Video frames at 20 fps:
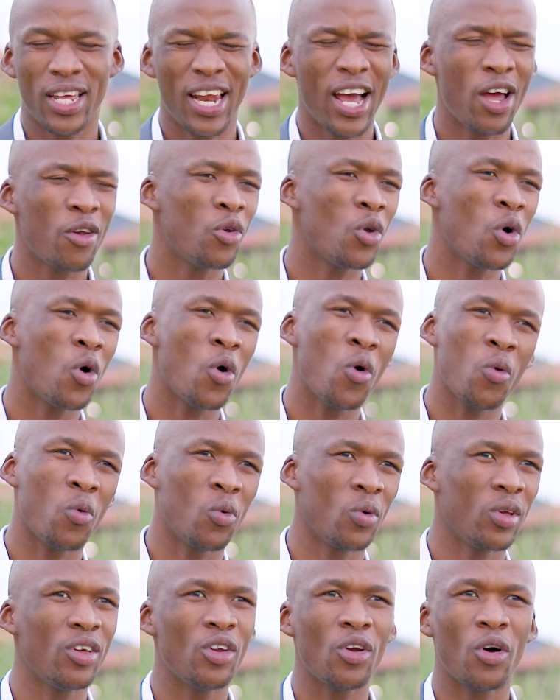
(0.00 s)
And I know,
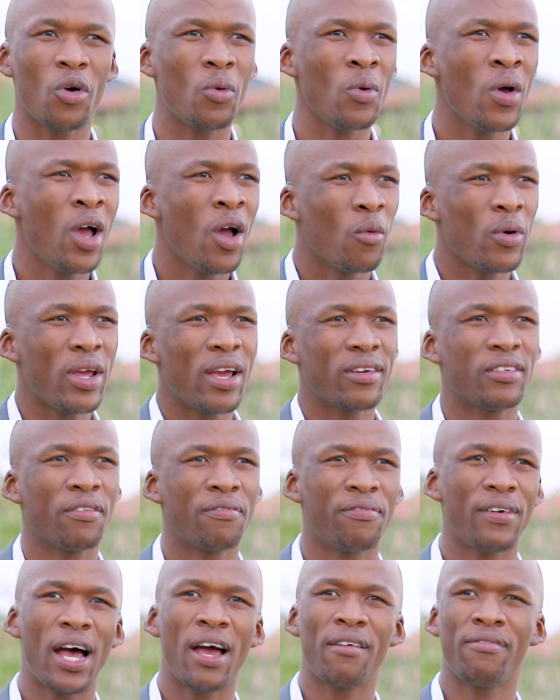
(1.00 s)
you know, we have the
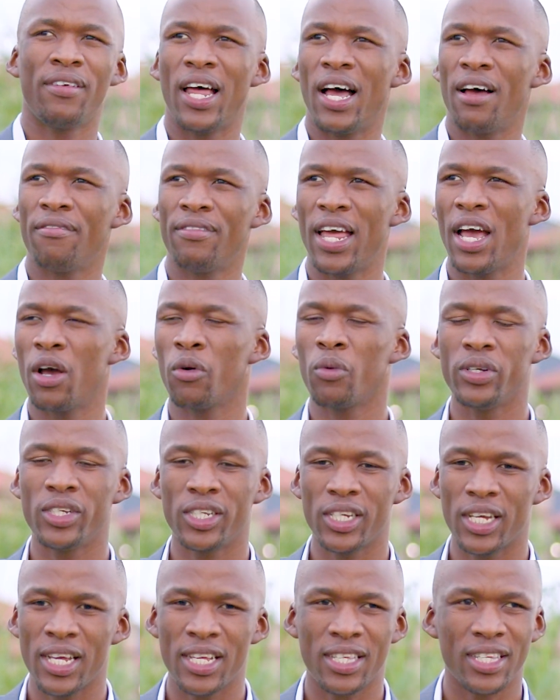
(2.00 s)
five love
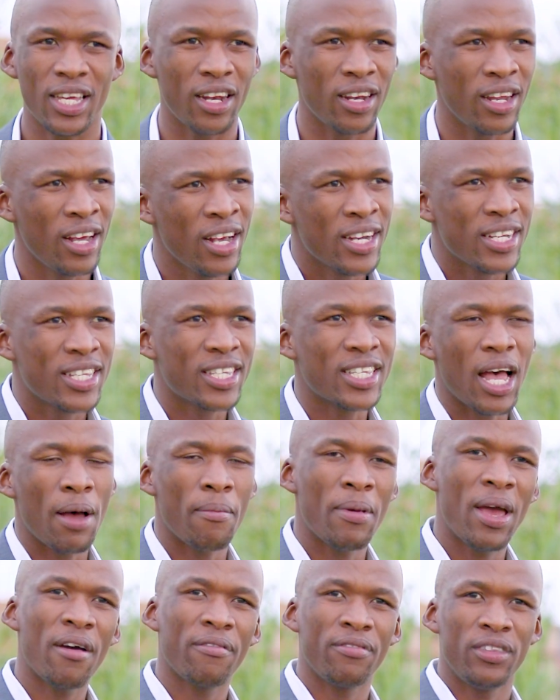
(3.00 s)
languages and
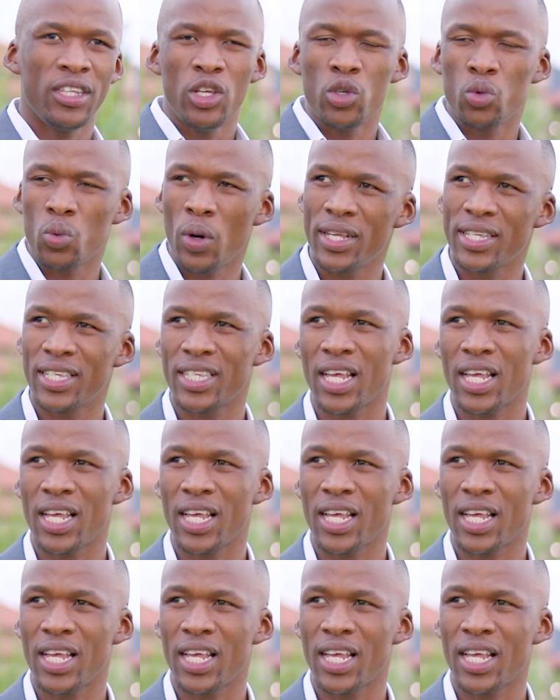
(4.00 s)
some have these ones,